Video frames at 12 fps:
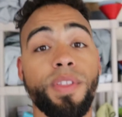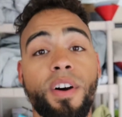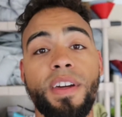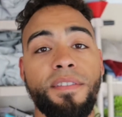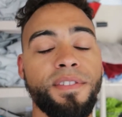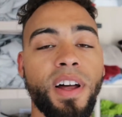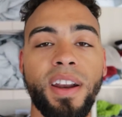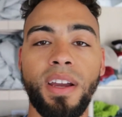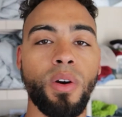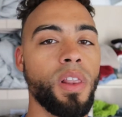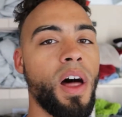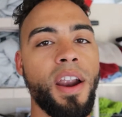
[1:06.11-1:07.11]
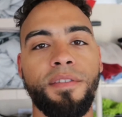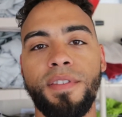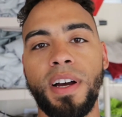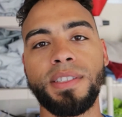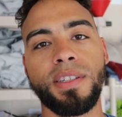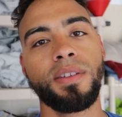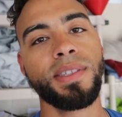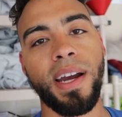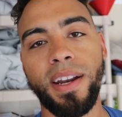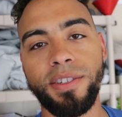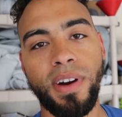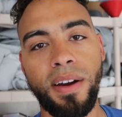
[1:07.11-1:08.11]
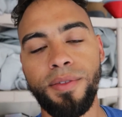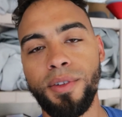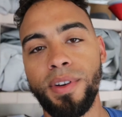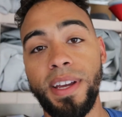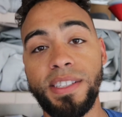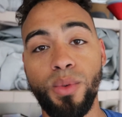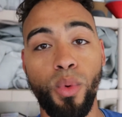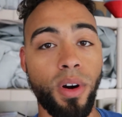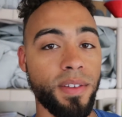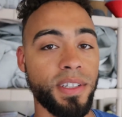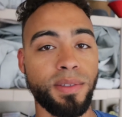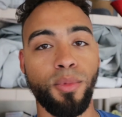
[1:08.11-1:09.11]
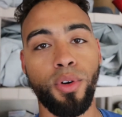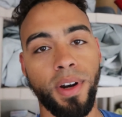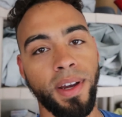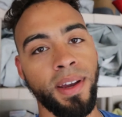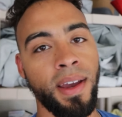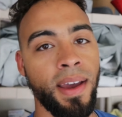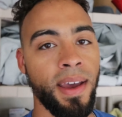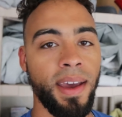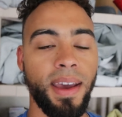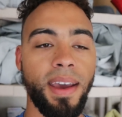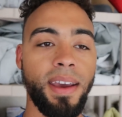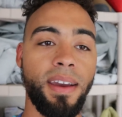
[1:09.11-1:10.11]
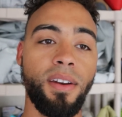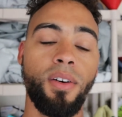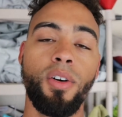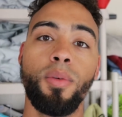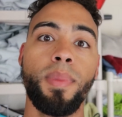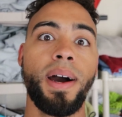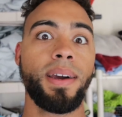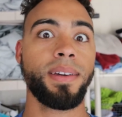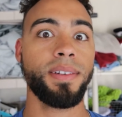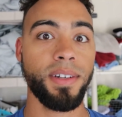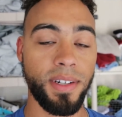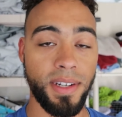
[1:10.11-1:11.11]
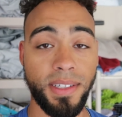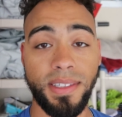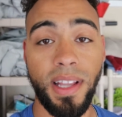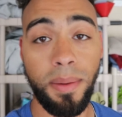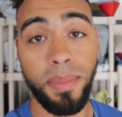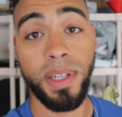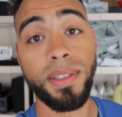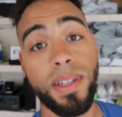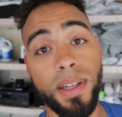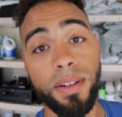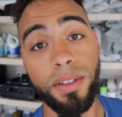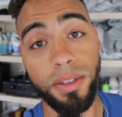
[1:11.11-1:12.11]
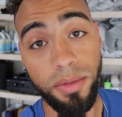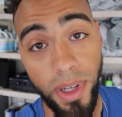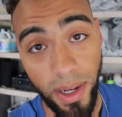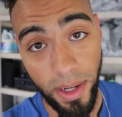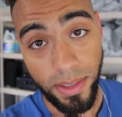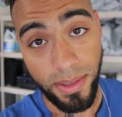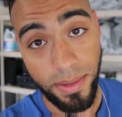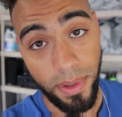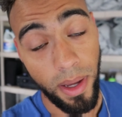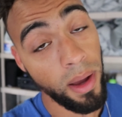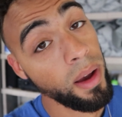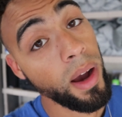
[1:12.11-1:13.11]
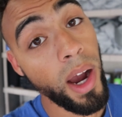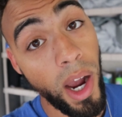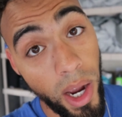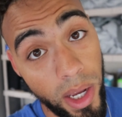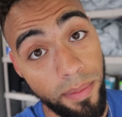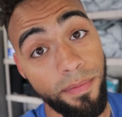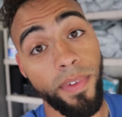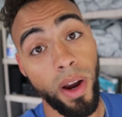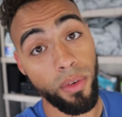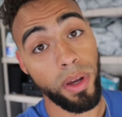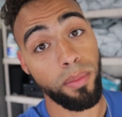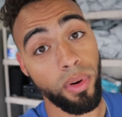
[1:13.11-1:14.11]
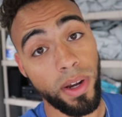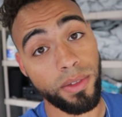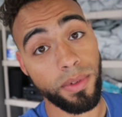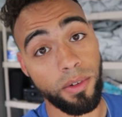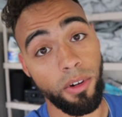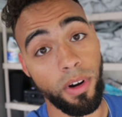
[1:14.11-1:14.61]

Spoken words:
with all that flooding, a lot of flood zones I had to drive through to get to work this morning. And oh my goodness, let me tell you guys, I am very impressed with the